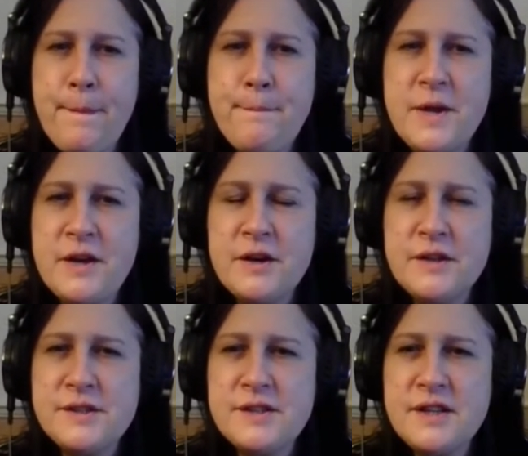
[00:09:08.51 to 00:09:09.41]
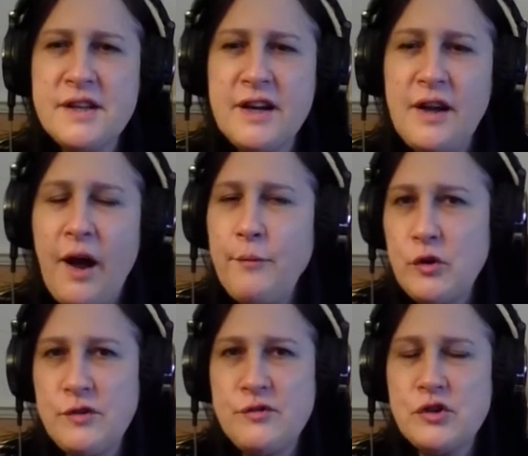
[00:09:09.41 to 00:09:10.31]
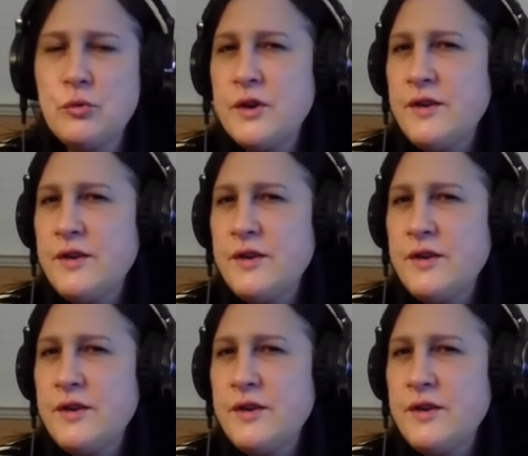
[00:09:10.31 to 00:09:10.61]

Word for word: because I, am not even sure